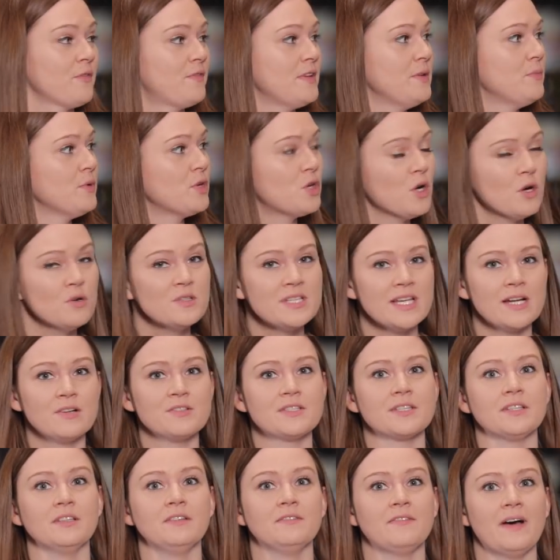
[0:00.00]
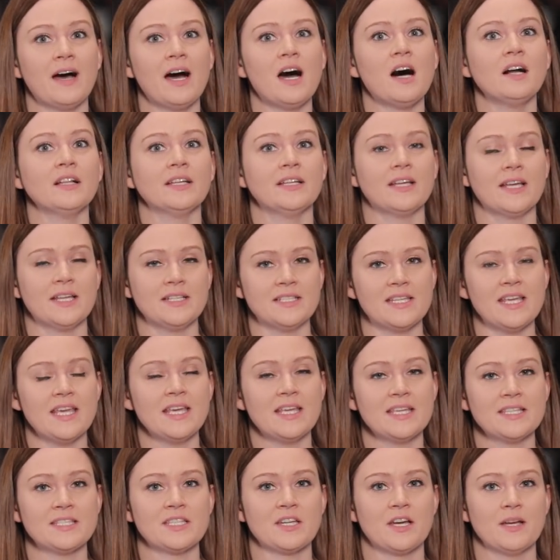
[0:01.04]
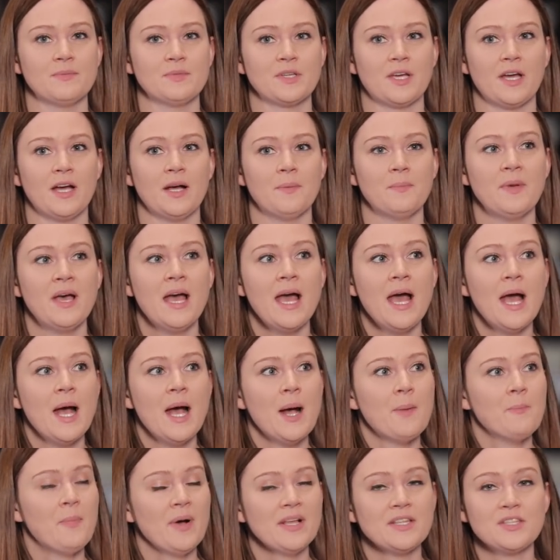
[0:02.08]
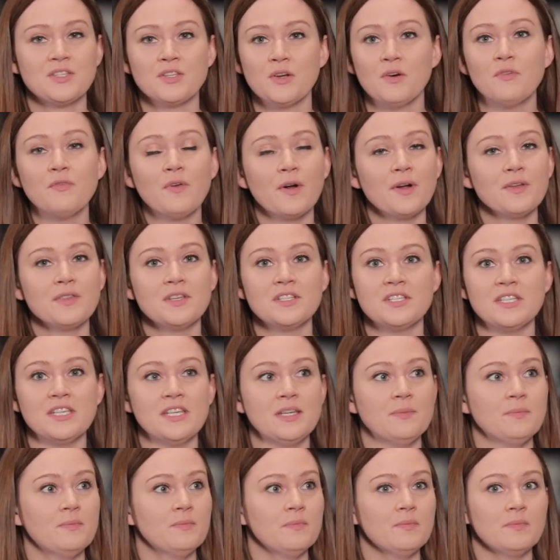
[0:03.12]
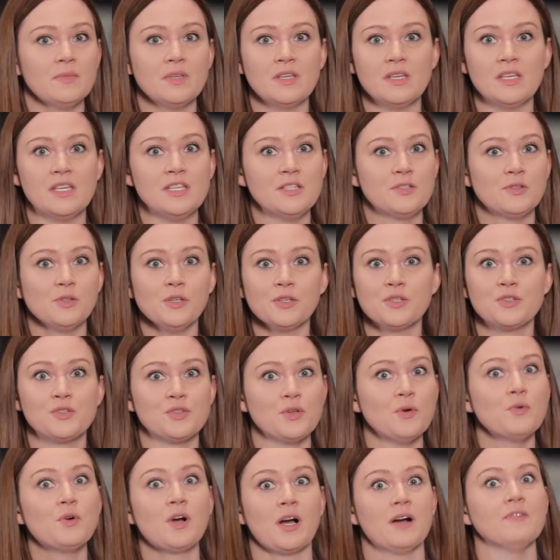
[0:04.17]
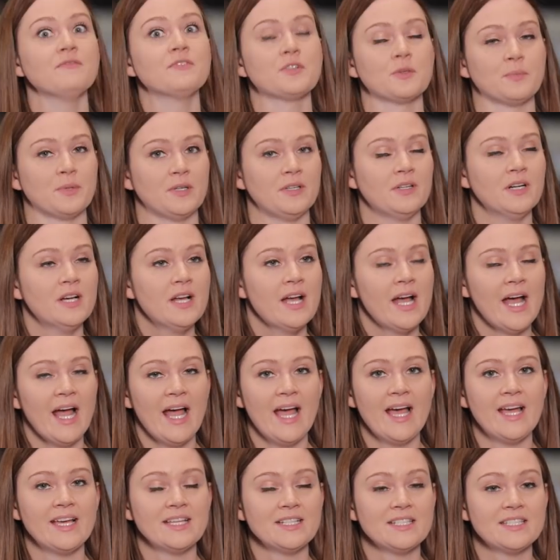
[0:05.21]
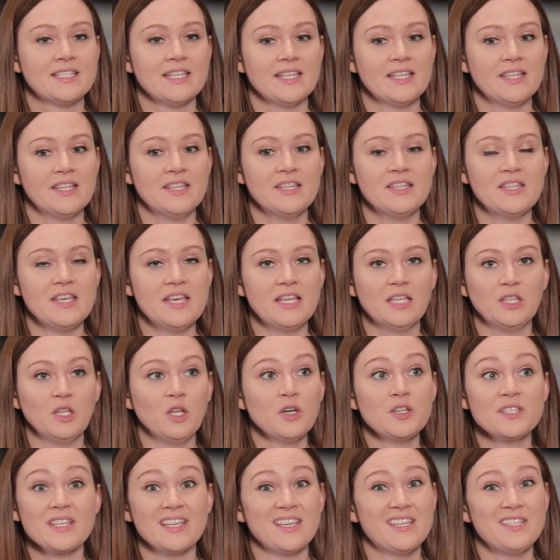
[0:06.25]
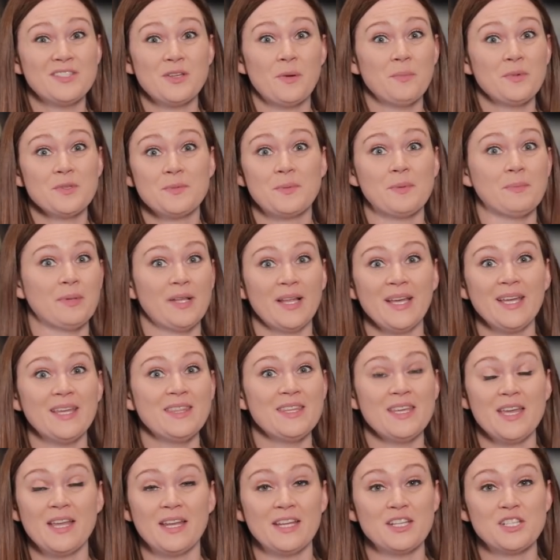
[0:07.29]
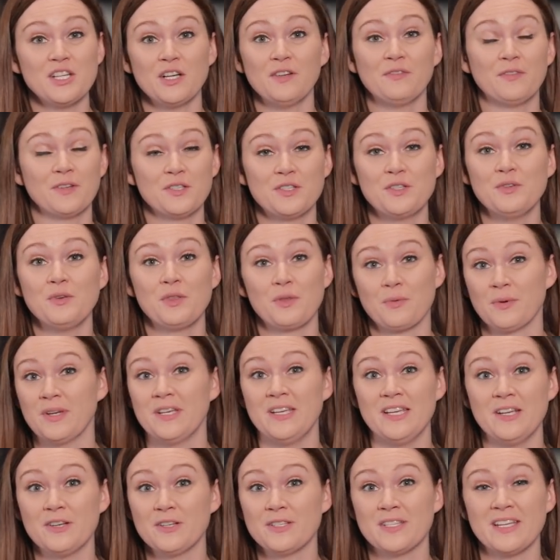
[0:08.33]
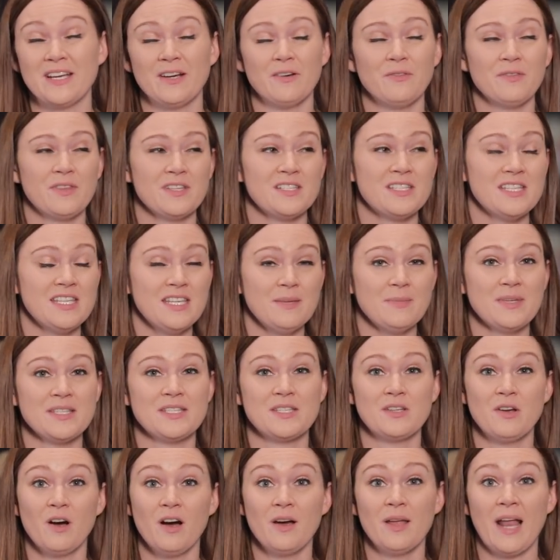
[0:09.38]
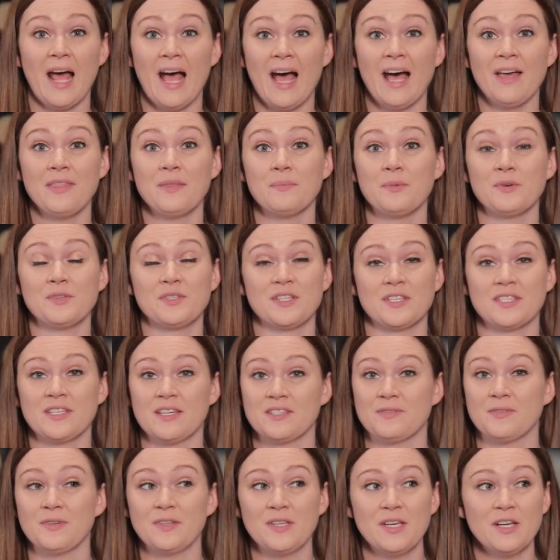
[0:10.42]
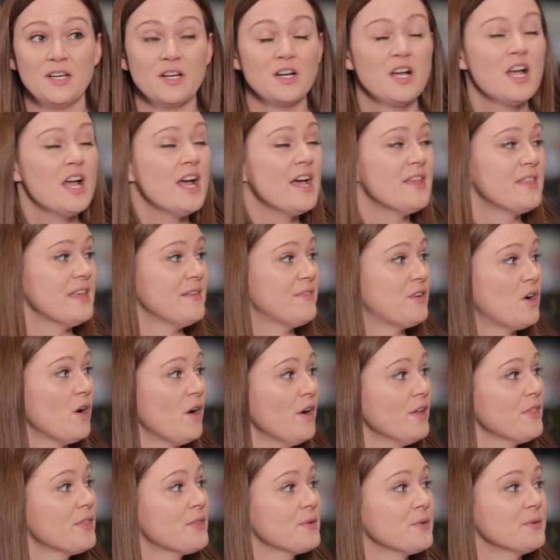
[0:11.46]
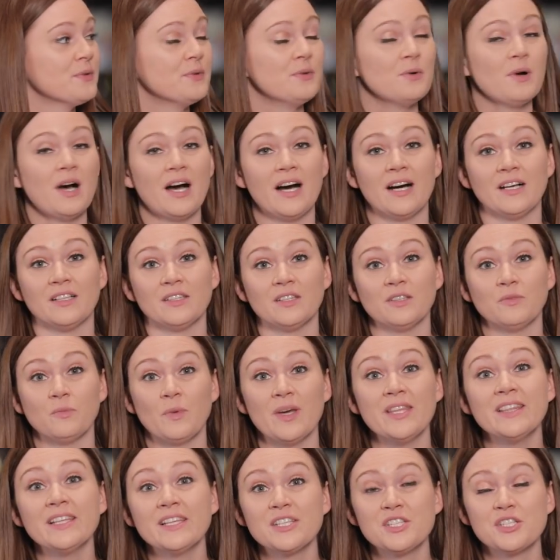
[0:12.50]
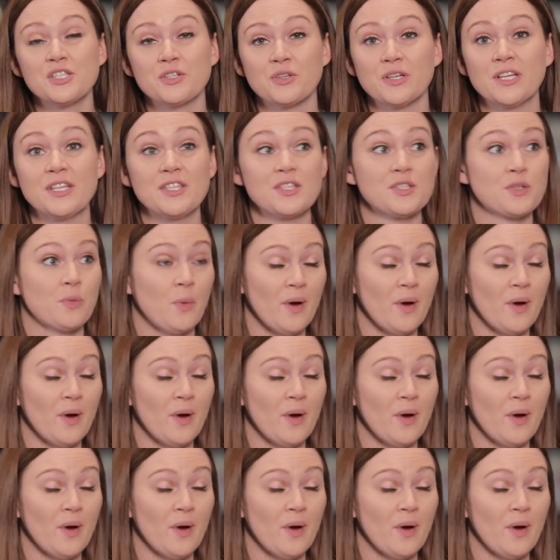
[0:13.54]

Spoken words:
or if he would go down to Laval and take his time to come. But so far on the team, he's looked so comfortable. And it looks like he's almost been playing in the NHL for 2-3 years now. The team has not had the most successful year. They've gone through winless streaks